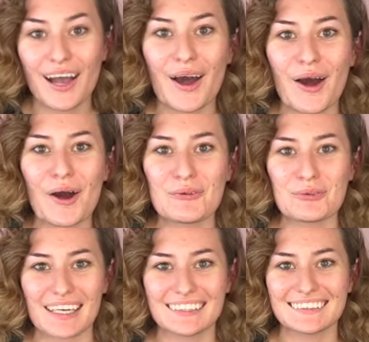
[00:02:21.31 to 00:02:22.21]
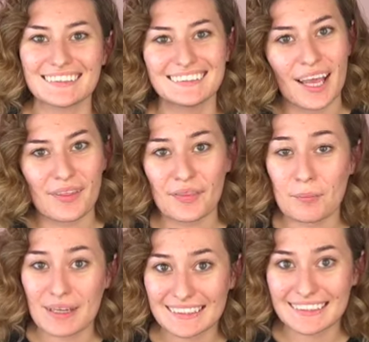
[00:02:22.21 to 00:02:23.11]
All right, now that the
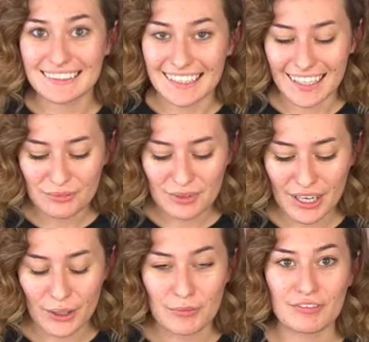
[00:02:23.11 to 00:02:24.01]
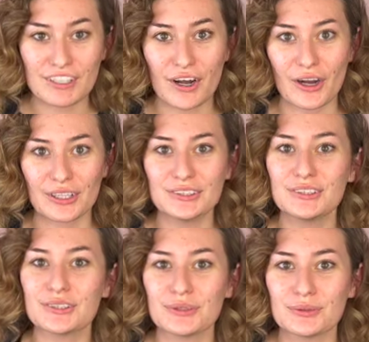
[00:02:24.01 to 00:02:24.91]
base is done, we are moving on
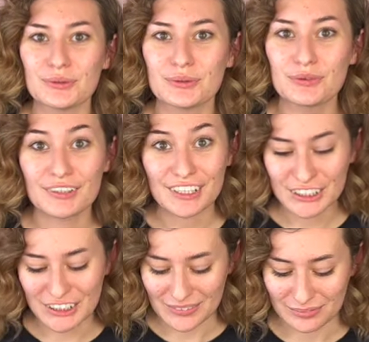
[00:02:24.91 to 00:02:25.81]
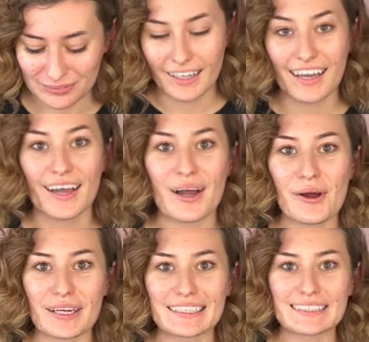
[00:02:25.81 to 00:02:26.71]
to foundation.
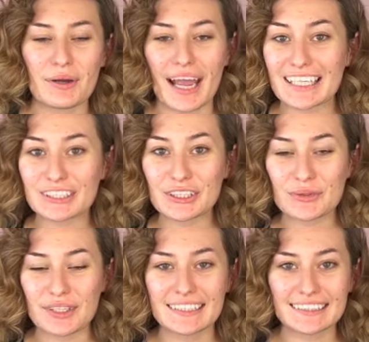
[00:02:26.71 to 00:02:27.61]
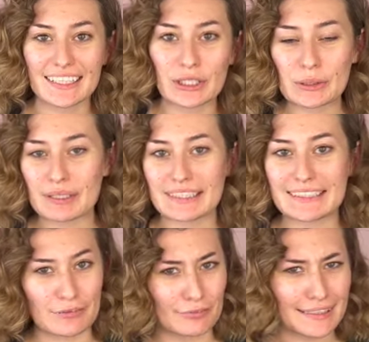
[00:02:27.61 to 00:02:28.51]
Okay, so I actually do things a little bit
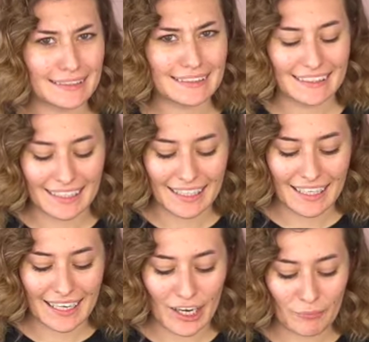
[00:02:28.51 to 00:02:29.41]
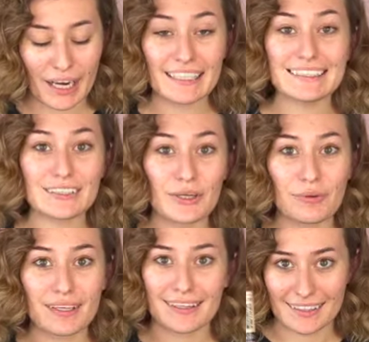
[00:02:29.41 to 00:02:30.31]
different. I start
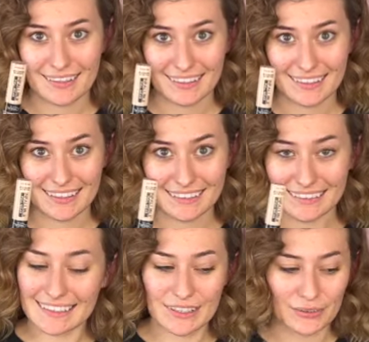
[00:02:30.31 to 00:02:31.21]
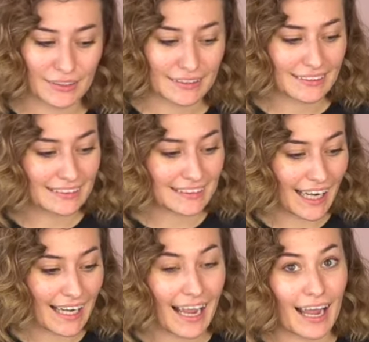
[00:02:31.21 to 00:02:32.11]
with concealer since I
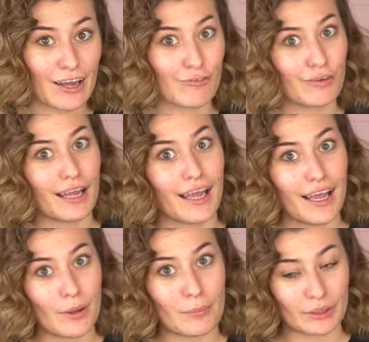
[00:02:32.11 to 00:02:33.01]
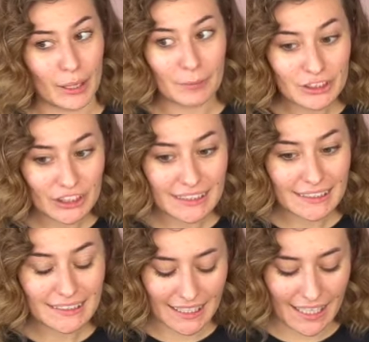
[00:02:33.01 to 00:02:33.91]
have
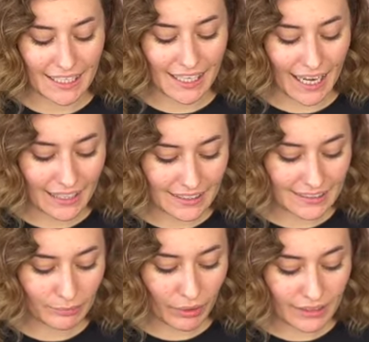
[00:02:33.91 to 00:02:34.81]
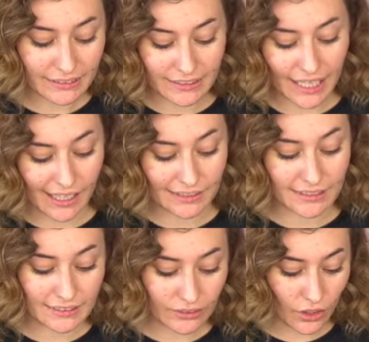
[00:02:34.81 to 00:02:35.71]
blemishes and acne spots and acne
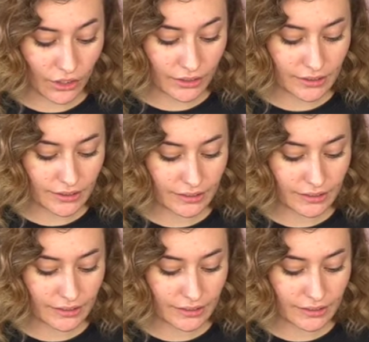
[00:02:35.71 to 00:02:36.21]
scars.